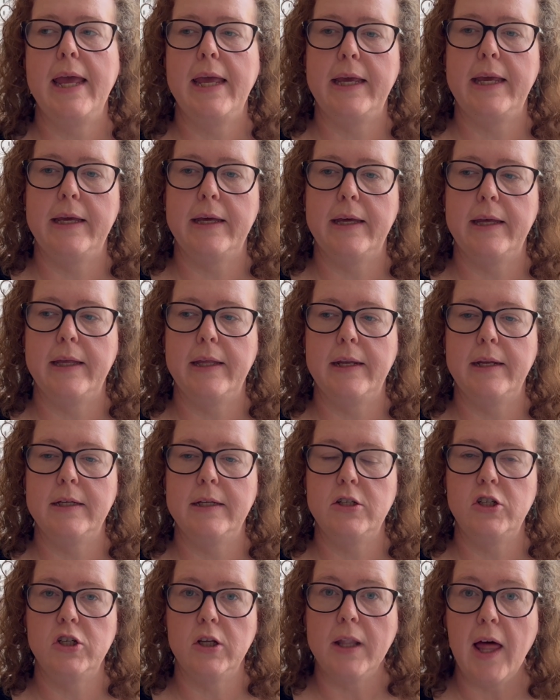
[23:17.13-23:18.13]
in
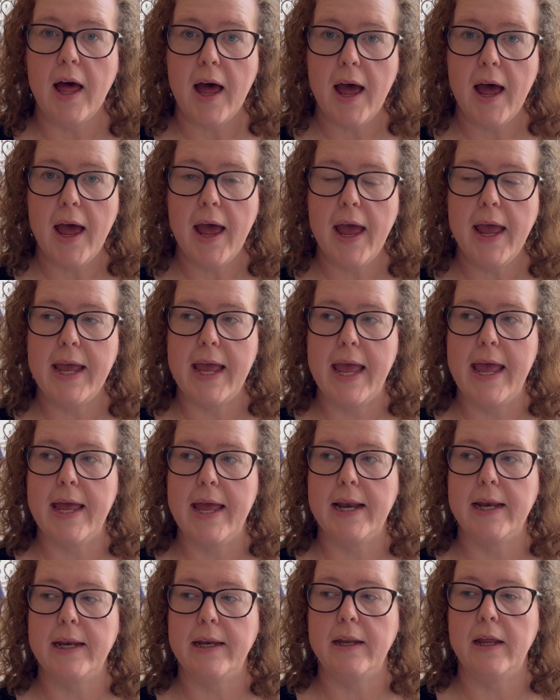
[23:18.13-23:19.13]
July,
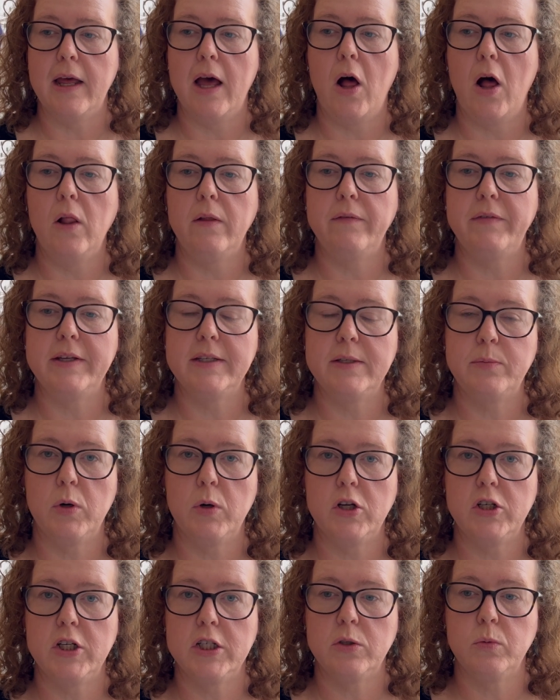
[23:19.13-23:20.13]
and all of his
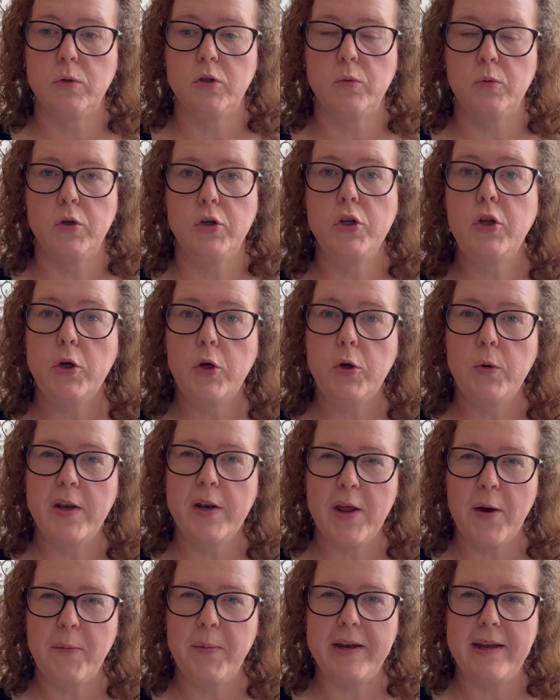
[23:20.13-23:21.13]
projects which were new and
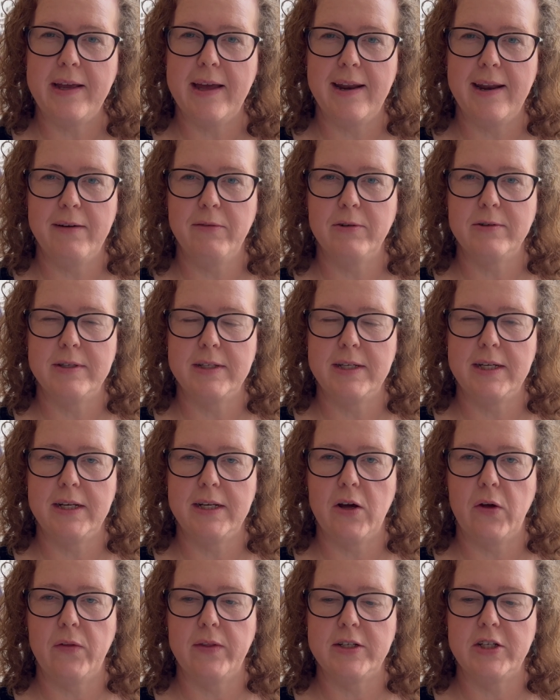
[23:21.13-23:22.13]
nobody had ever seen
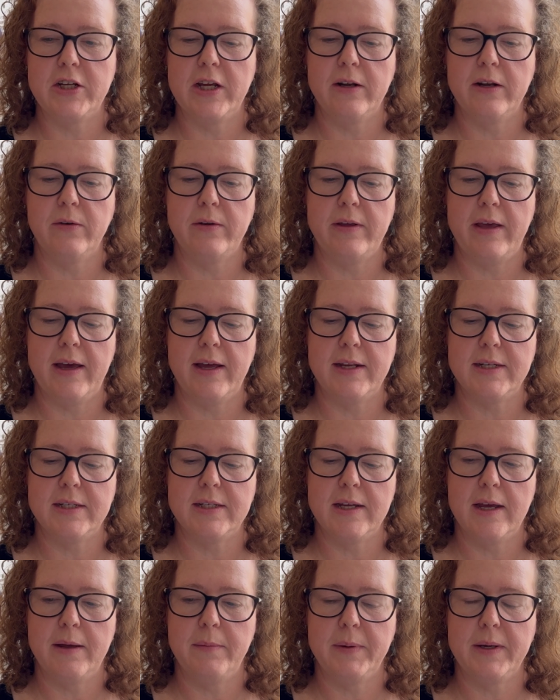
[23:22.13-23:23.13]
on the channel yet,
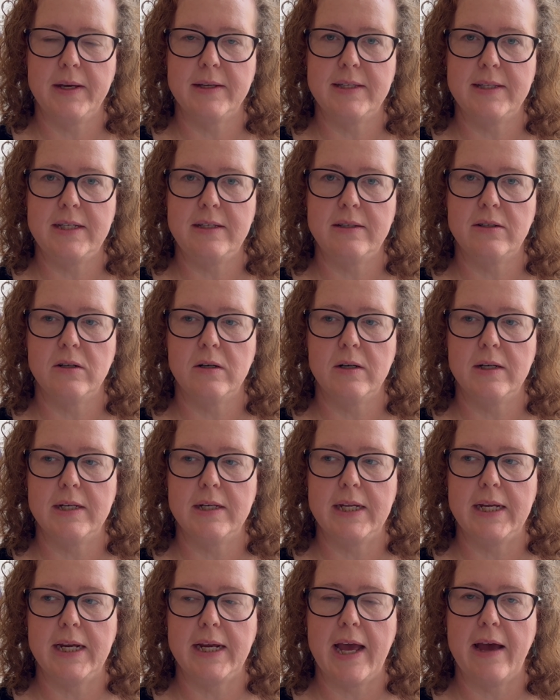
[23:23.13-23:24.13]
because he started
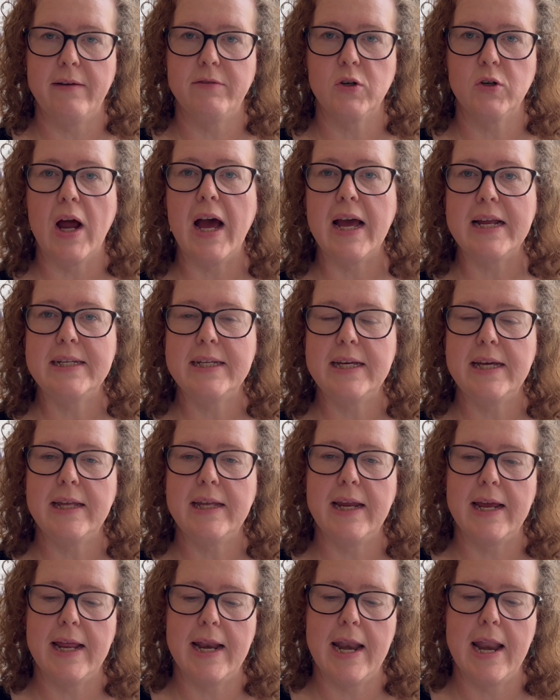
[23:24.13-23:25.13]
knitting after I did,
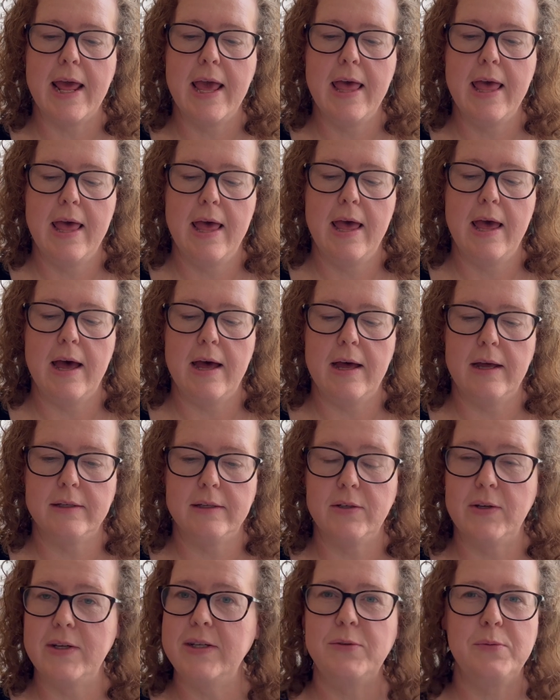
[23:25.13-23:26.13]
and
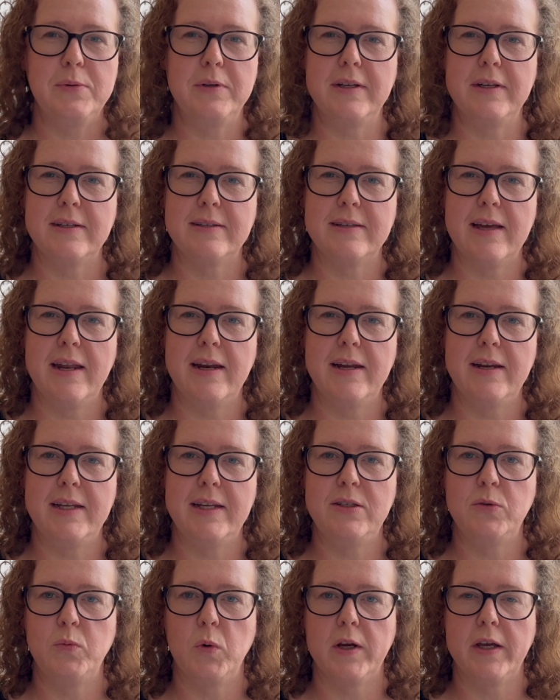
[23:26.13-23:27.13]
so he's really excited.
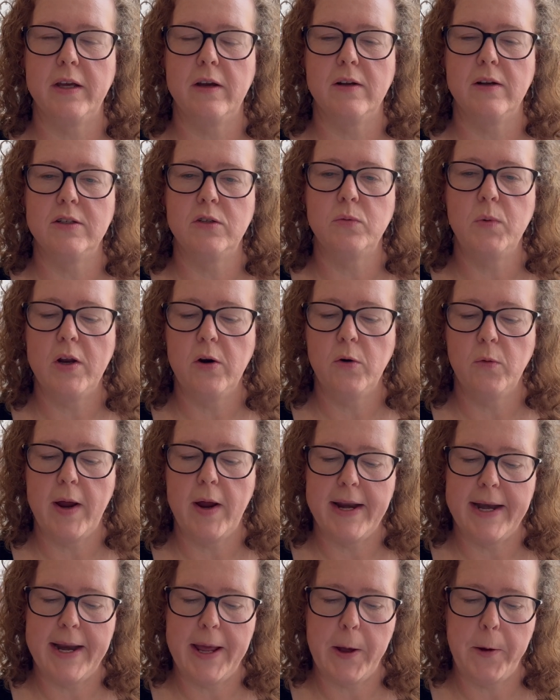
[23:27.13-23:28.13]
He's working on a sweater
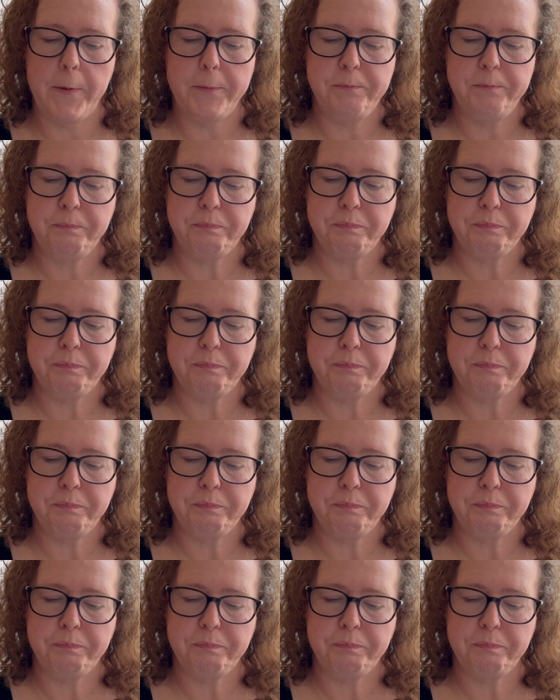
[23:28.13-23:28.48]
right now.